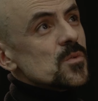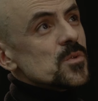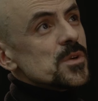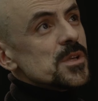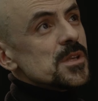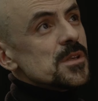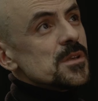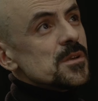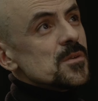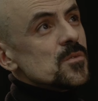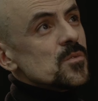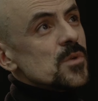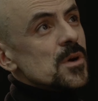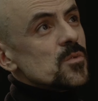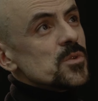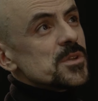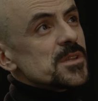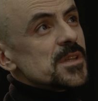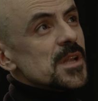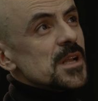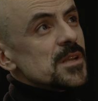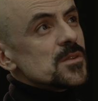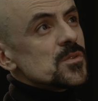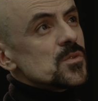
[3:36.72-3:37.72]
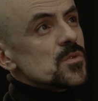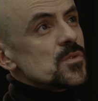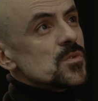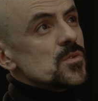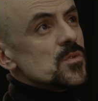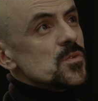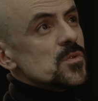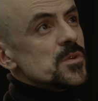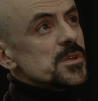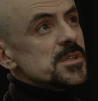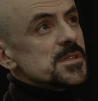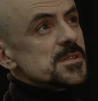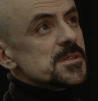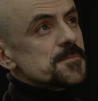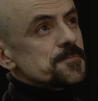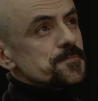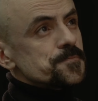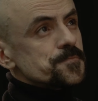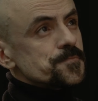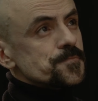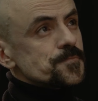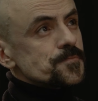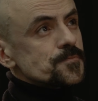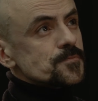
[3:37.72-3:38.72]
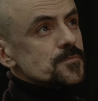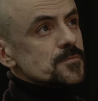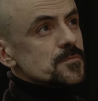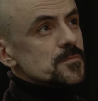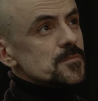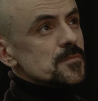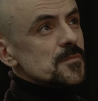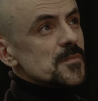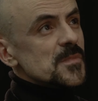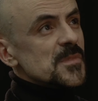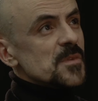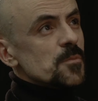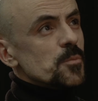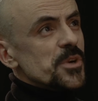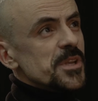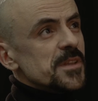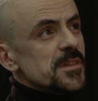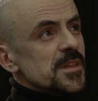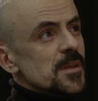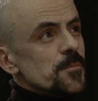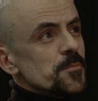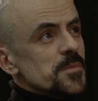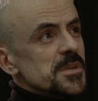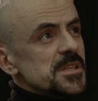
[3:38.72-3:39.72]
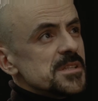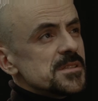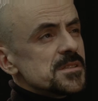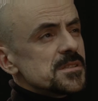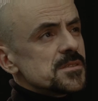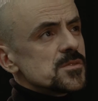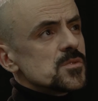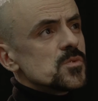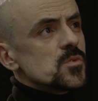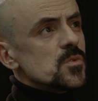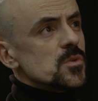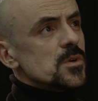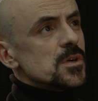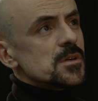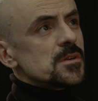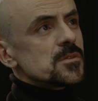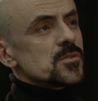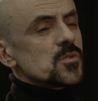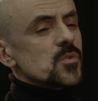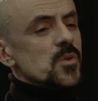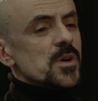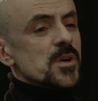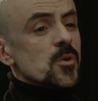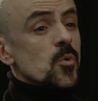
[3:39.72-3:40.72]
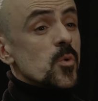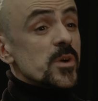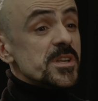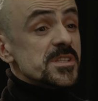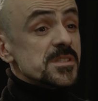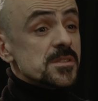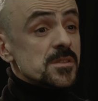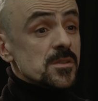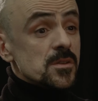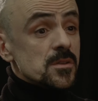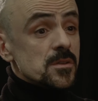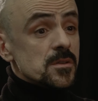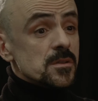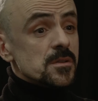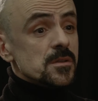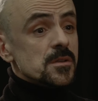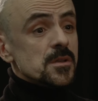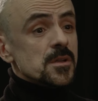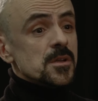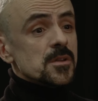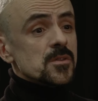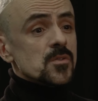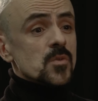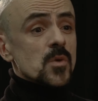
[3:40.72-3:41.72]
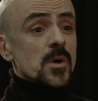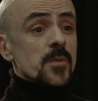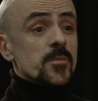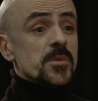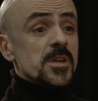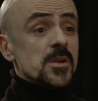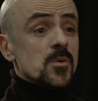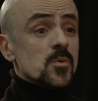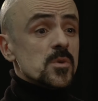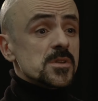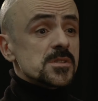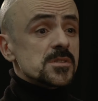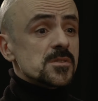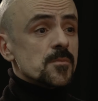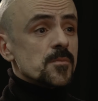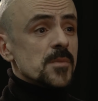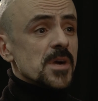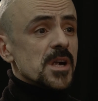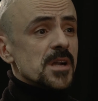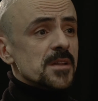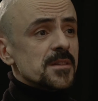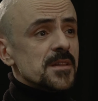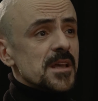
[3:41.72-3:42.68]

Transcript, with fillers: we, what we try to do is bring the piece to a, to a question, to a big question mark.